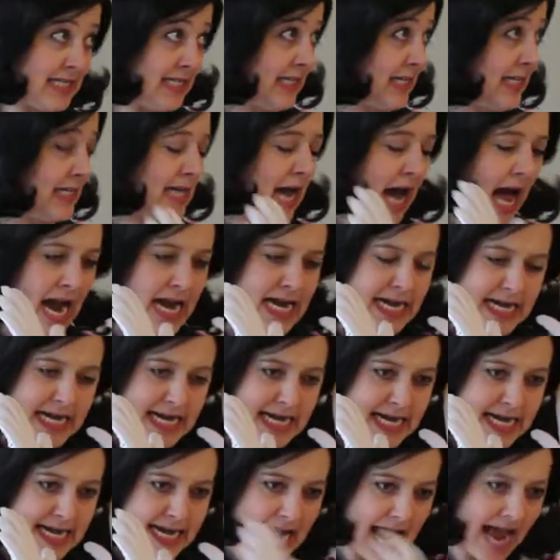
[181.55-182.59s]
did, I
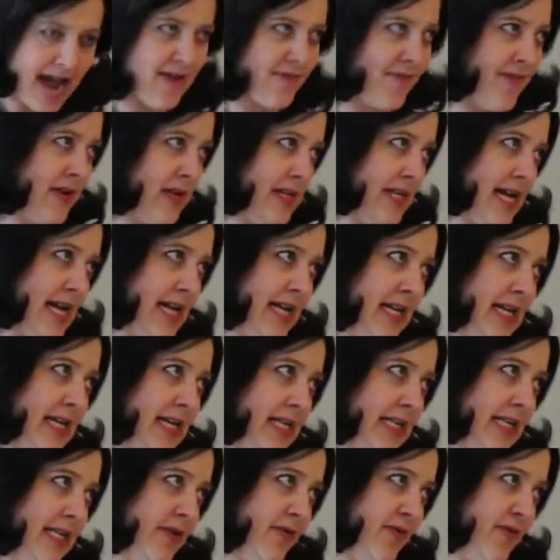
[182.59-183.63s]
never let it
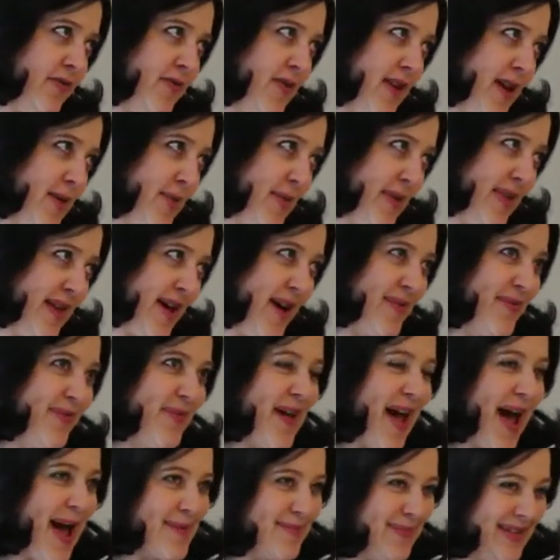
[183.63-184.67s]
interfere with our
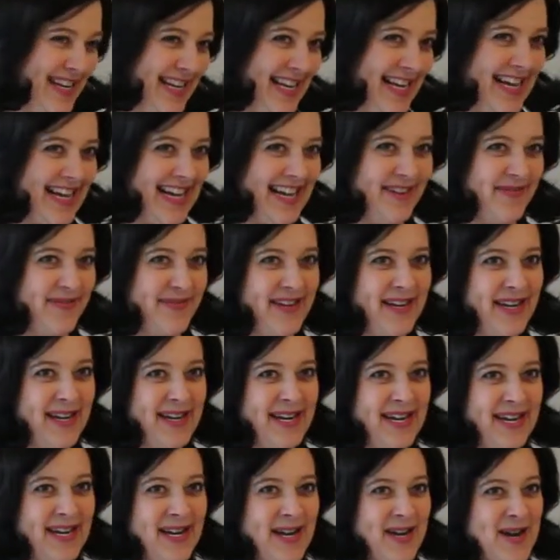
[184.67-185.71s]
family life.
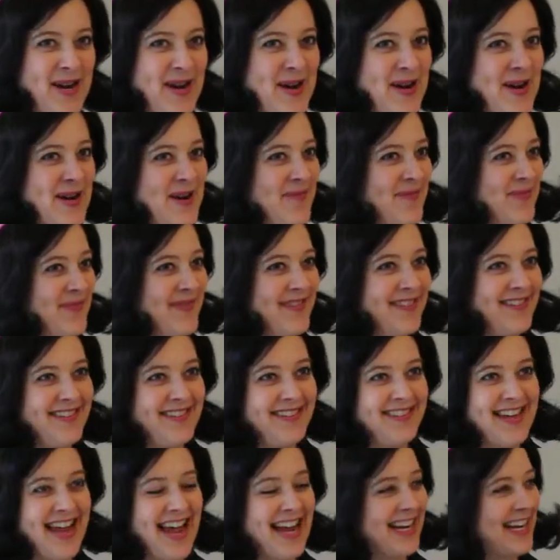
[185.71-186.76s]

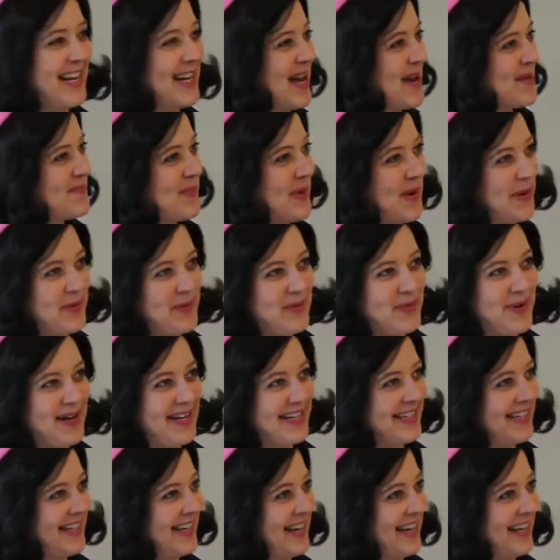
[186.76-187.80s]
Jack and I both
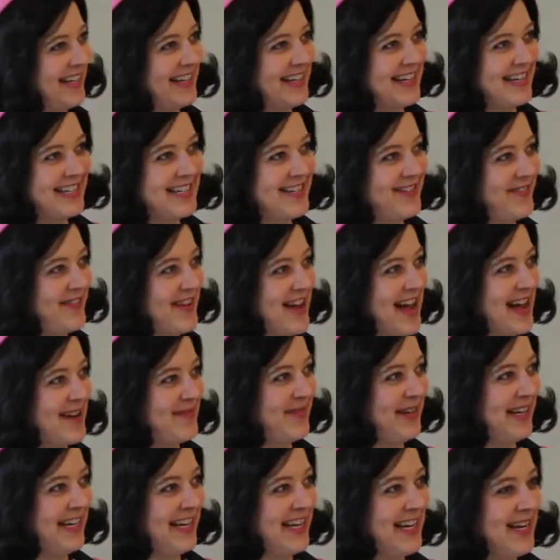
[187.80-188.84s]
wanted a large
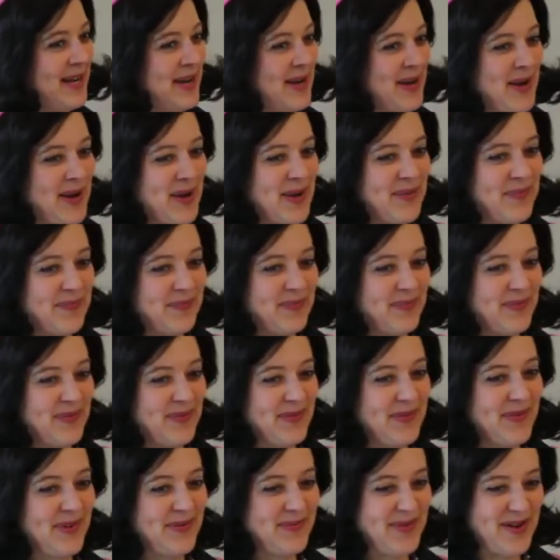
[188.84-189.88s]
family.
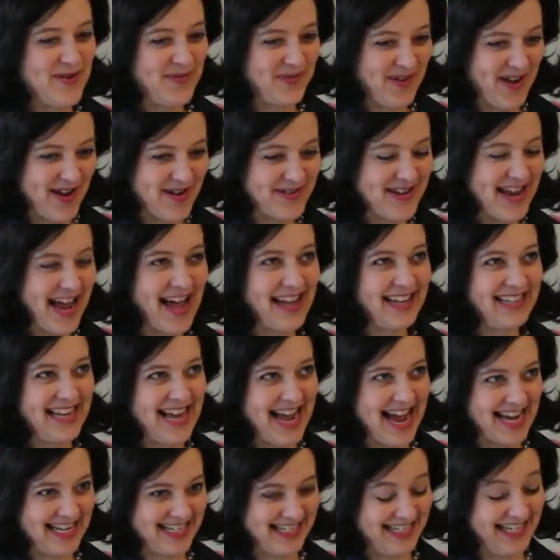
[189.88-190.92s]
When we found out
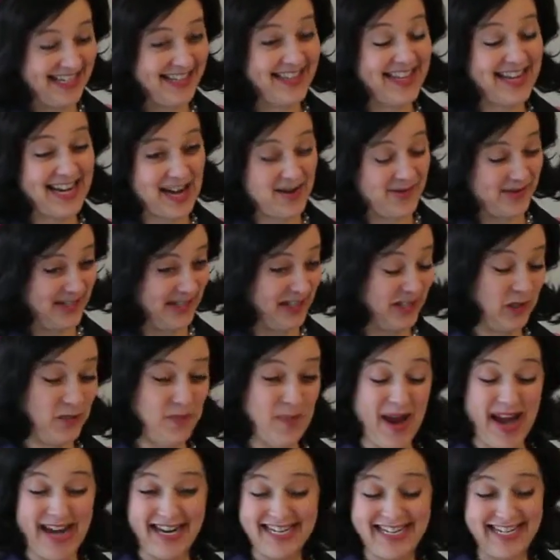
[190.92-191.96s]
last year that I was
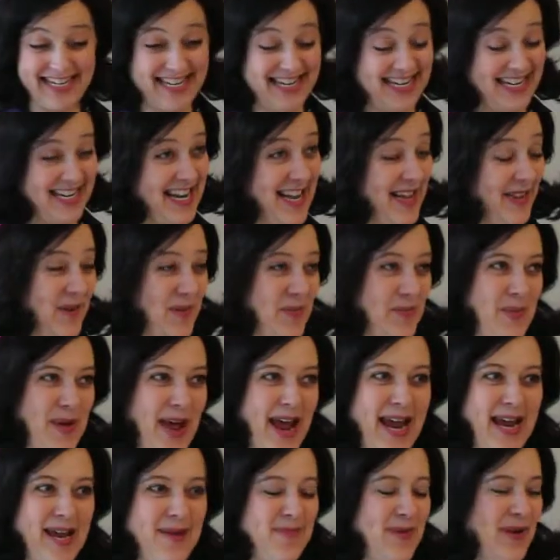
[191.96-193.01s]
expecting another
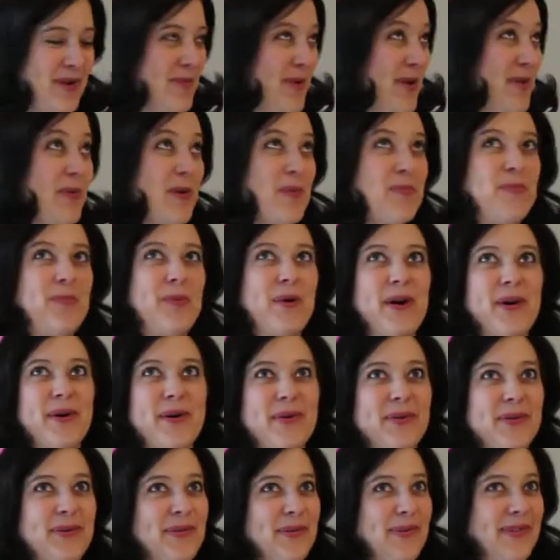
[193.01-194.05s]
baby, we were
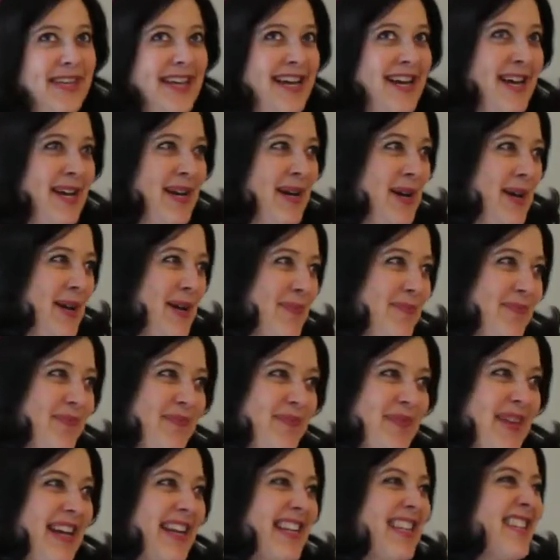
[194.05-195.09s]
both
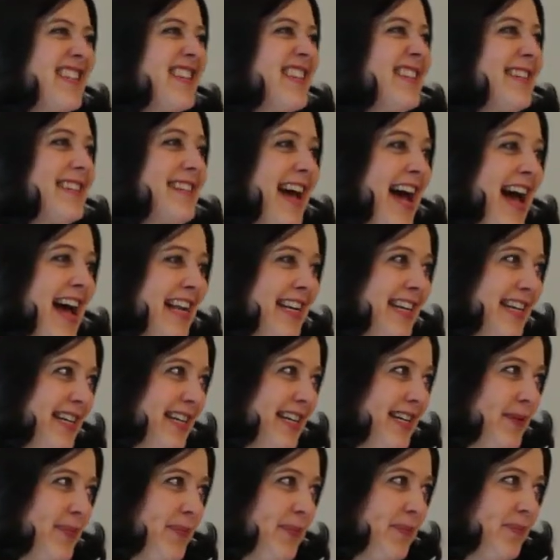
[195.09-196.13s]
ecstatic.